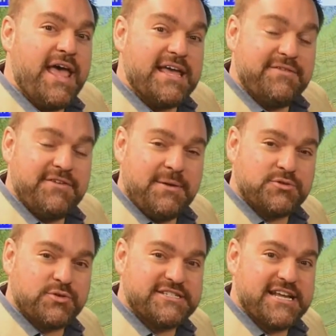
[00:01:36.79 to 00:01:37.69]
Even up
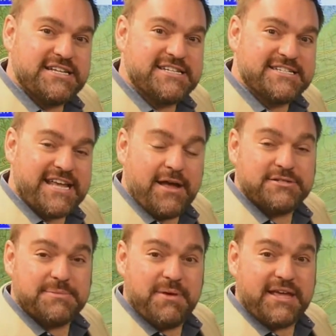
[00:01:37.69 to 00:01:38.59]
toward Sussex
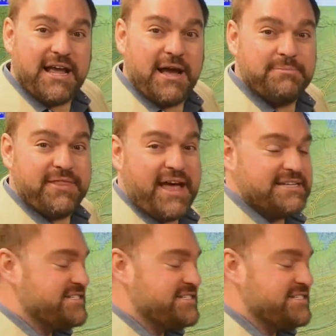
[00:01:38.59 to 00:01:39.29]
County, picking up that